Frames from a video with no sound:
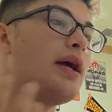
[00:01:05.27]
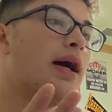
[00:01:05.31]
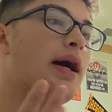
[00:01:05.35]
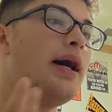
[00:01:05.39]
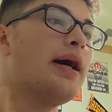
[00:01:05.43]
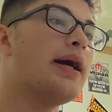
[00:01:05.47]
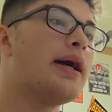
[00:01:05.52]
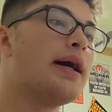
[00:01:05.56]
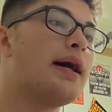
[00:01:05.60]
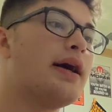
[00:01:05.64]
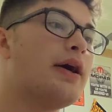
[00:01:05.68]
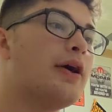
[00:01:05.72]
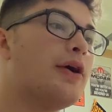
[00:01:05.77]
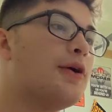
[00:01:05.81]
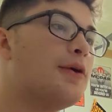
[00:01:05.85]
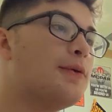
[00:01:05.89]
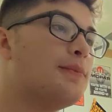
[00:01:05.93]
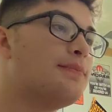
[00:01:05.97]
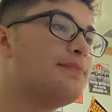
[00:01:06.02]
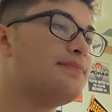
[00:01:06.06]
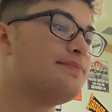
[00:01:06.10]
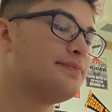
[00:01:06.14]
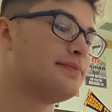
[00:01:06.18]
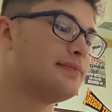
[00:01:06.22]
I got
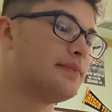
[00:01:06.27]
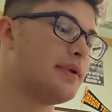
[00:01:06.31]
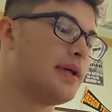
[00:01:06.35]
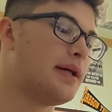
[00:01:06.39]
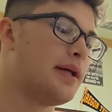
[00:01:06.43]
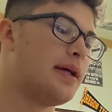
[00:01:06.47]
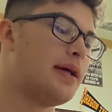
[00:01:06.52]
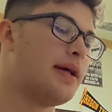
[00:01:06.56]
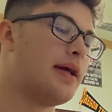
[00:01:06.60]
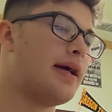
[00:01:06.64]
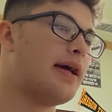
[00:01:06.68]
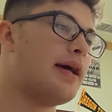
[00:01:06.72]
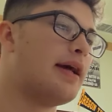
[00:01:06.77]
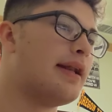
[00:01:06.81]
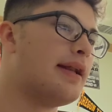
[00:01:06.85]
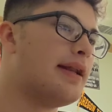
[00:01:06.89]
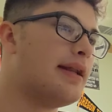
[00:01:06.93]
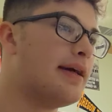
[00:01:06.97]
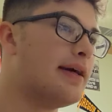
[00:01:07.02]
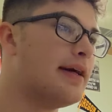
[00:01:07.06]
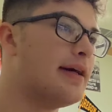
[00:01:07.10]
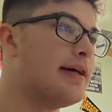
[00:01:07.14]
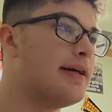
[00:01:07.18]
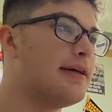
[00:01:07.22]
home,
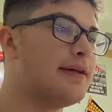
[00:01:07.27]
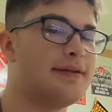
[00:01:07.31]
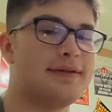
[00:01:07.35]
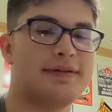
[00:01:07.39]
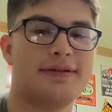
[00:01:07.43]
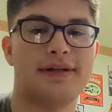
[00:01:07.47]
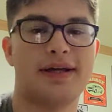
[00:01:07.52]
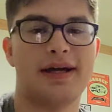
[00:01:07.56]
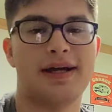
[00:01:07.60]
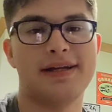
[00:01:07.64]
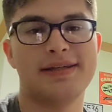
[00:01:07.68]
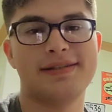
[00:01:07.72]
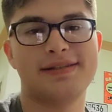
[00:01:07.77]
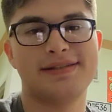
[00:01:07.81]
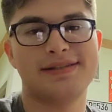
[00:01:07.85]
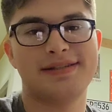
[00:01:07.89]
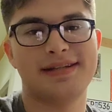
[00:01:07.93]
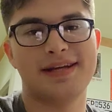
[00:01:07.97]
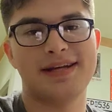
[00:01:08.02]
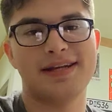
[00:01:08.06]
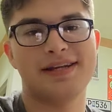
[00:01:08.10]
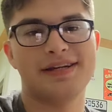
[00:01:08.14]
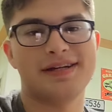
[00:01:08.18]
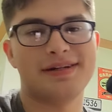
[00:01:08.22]
and I
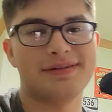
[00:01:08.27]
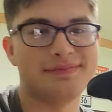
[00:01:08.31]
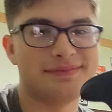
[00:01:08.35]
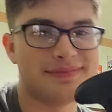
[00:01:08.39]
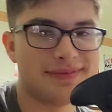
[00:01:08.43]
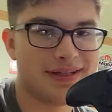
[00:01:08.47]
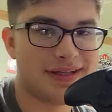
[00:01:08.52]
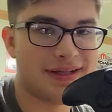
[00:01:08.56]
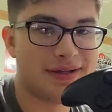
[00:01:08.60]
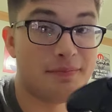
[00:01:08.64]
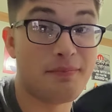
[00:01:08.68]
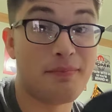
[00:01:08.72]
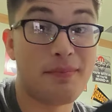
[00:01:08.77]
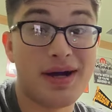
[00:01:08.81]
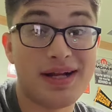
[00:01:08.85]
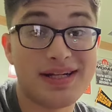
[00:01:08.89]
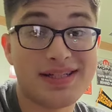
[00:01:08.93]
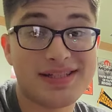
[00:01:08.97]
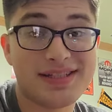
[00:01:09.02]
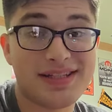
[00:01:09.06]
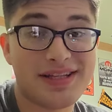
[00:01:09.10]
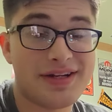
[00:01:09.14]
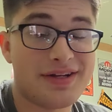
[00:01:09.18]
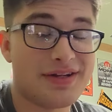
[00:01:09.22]
stayed up
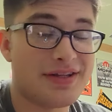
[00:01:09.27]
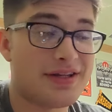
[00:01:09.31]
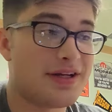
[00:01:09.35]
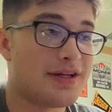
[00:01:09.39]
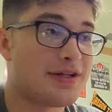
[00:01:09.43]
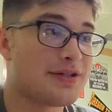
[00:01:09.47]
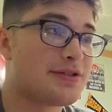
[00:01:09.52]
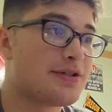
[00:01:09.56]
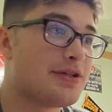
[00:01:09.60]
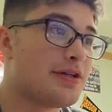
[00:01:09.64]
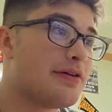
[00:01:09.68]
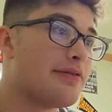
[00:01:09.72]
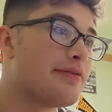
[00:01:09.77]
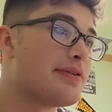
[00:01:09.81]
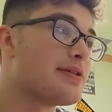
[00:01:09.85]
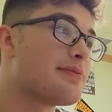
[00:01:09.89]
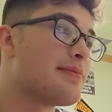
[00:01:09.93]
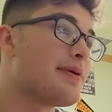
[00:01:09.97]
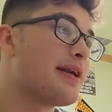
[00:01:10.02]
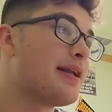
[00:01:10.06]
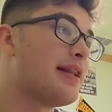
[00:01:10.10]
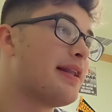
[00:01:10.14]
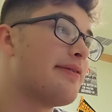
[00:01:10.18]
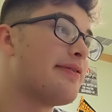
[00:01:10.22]
much later than I should have. It's
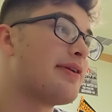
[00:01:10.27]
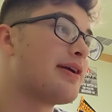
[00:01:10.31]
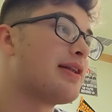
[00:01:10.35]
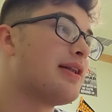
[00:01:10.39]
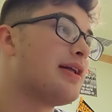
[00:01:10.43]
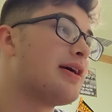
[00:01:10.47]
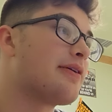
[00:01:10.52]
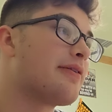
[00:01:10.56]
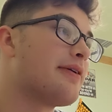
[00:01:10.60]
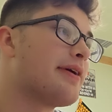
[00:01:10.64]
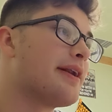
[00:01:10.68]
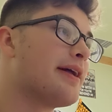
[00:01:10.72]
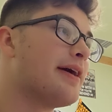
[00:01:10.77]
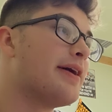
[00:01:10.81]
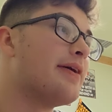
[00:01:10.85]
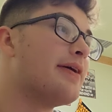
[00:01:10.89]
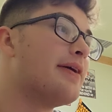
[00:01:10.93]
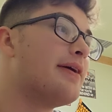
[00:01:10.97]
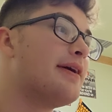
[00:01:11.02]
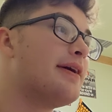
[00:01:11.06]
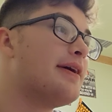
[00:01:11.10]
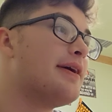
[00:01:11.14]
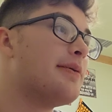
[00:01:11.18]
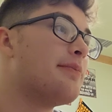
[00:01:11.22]
about 11 o'clock right now,
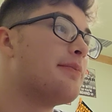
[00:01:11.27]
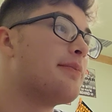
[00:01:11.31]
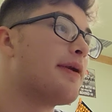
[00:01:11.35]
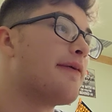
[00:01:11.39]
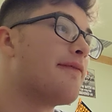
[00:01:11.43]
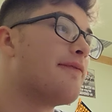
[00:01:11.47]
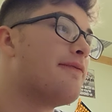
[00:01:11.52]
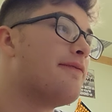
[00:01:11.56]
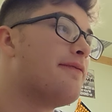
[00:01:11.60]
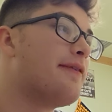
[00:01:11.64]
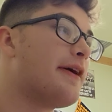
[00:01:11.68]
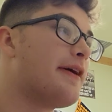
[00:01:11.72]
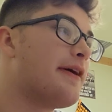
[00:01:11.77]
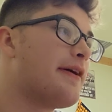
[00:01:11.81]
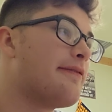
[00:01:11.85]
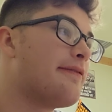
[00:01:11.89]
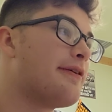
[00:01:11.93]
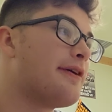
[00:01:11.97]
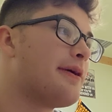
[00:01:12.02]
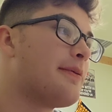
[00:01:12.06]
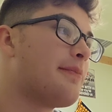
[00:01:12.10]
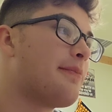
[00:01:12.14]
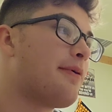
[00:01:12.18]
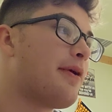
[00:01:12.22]
but I'm very,
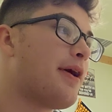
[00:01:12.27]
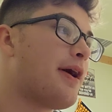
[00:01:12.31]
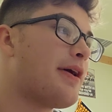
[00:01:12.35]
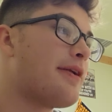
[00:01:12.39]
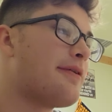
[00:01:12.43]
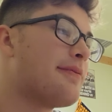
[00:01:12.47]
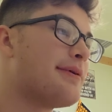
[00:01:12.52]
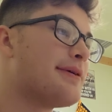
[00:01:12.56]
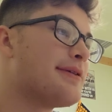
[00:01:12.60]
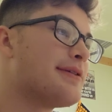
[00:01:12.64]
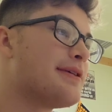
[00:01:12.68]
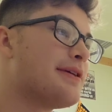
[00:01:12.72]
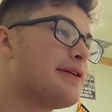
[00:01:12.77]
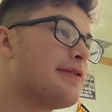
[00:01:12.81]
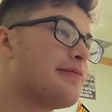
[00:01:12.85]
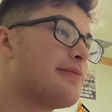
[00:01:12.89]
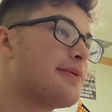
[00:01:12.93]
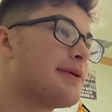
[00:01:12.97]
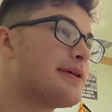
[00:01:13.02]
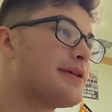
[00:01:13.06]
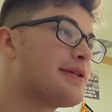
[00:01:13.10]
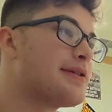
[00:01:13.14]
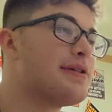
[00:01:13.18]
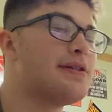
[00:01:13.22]
very proud of
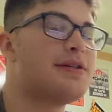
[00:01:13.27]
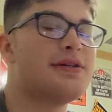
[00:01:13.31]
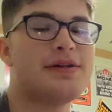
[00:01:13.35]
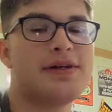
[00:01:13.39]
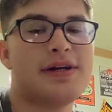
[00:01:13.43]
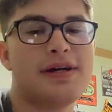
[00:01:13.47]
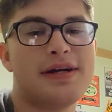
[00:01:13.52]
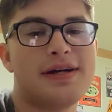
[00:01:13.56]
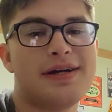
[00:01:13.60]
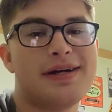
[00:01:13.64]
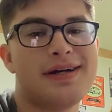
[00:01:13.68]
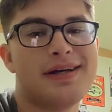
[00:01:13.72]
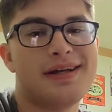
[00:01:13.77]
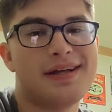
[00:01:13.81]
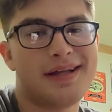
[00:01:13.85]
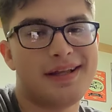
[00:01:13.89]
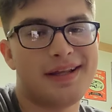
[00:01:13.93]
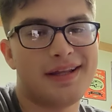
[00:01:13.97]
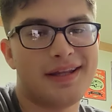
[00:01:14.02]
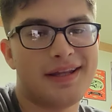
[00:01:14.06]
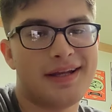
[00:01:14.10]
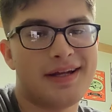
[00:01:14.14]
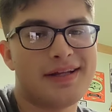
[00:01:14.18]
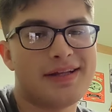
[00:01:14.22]
myself because you know how
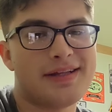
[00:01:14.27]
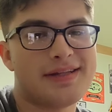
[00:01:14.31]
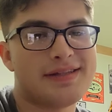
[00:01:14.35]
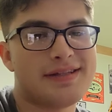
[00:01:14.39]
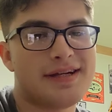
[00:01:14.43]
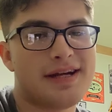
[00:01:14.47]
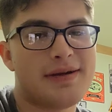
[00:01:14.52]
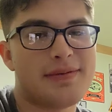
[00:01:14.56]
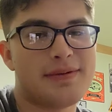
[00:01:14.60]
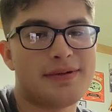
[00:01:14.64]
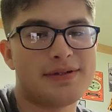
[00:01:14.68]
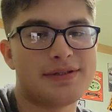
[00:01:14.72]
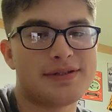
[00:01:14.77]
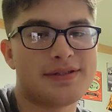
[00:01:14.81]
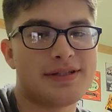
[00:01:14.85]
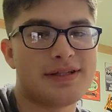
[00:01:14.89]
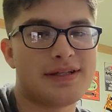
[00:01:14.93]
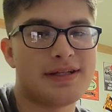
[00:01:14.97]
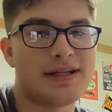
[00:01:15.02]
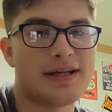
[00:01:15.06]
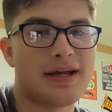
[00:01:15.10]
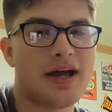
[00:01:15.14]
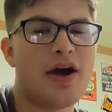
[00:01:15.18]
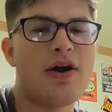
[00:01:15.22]
a lot of the time I'll
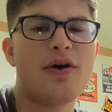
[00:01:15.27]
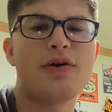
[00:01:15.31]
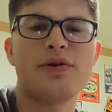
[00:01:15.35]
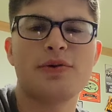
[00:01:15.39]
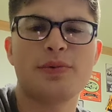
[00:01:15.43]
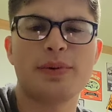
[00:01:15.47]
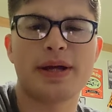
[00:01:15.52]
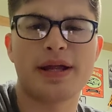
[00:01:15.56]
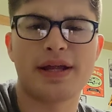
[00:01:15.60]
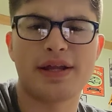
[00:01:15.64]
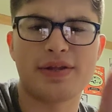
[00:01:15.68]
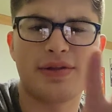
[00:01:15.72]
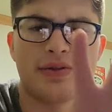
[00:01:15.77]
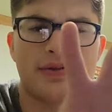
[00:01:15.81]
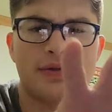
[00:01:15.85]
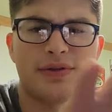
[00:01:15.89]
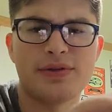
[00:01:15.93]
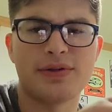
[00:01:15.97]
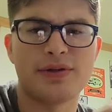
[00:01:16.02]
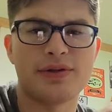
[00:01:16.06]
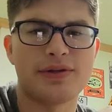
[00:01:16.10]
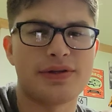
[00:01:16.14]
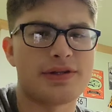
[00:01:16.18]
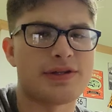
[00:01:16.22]
say, like, oh, no, wait, you
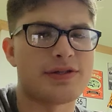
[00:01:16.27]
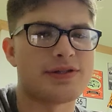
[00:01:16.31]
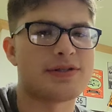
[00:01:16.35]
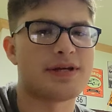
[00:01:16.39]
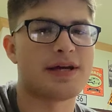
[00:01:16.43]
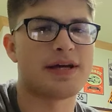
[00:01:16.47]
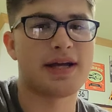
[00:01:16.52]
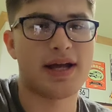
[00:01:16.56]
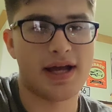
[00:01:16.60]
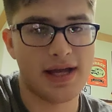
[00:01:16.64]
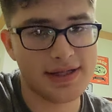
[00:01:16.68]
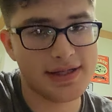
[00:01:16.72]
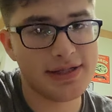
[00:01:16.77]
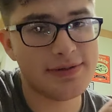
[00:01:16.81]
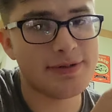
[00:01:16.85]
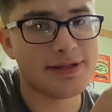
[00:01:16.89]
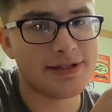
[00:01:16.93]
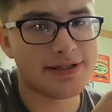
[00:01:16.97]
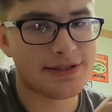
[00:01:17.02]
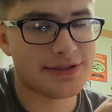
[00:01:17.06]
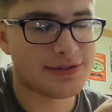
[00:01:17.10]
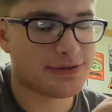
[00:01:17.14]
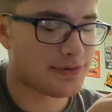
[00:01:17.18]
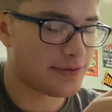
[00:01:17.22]
don't know this. I tell
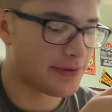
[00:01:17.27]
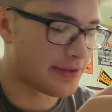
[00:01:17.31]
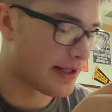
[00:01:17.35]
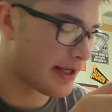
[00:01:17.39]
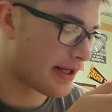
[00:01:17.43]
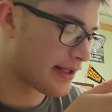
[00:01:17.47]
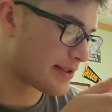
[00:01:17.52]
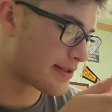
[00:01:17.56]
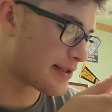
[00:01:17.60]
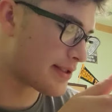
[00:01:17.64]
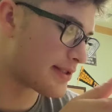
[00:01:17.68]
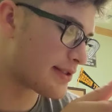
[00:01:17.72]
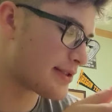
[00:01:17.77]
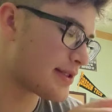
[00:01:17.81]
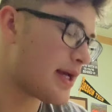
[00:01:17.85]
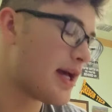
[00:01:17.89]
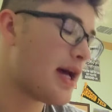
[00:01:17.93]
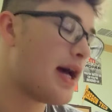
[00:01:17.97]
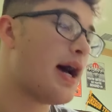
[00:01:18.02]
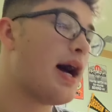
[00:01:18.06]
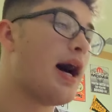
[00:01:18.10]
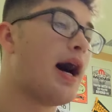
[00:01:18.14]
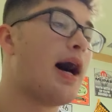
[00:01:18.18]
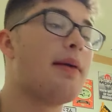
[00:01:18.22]
my Discord guys this.
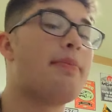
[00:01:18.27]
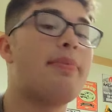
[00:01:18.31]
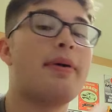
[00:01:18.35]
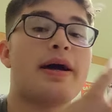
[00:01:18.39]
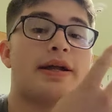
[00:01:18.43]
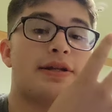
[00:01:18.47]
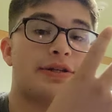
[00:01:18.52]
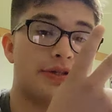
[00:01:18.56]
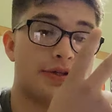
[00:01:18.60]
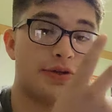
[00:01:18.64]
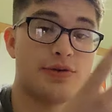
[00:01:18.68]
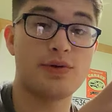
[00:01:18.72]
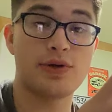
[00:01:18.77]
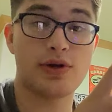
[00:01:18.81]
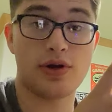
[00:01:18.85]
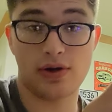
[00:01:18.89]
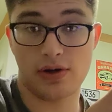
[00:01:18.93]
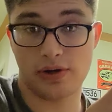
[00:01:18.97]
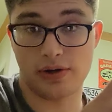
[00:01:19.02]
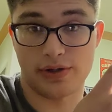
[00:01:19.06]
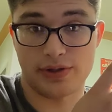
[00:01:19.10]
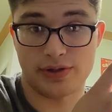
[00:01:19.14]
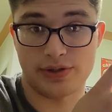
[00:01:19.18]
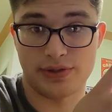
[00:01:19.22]
I buy two
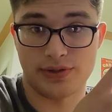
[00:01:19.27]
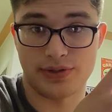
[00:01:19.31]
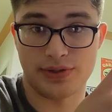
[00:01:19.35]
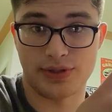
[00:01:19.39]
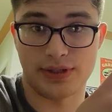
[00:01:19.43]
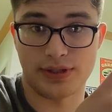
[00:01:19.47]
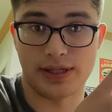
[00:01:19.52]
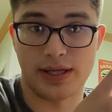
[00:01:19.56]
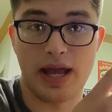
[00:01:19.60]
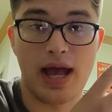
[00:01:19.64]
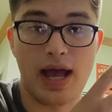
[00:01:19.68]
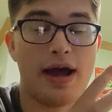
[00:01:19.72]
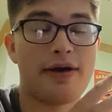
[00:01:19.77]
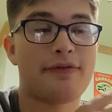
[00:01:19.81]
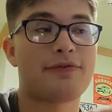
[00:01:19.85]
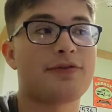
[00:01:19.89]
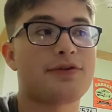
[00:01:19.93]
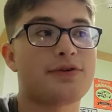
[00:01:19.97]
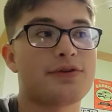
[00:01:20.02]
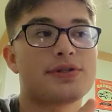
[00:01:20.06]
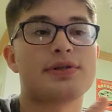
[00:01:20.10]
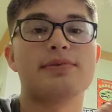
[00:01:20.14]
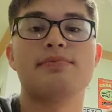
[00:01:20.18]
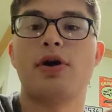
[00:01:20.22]
cars usually
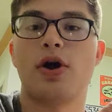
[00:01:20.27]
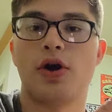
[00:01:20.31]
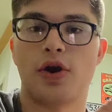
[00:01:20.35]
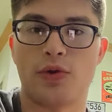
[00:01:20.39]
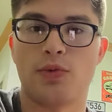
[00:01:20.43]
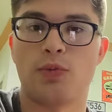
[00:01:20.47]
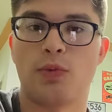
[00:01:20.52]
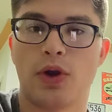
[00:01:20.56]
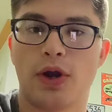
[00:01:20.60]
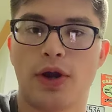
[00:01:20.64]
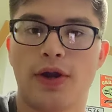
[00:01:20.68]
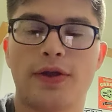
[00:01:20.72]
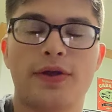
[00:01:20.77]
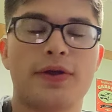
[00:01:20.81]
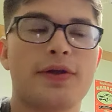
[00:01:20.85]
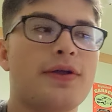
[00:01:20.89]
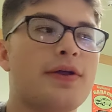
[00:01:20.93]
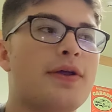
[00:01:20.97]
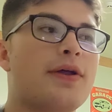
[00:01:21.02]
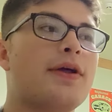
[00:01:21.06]
after some hard work.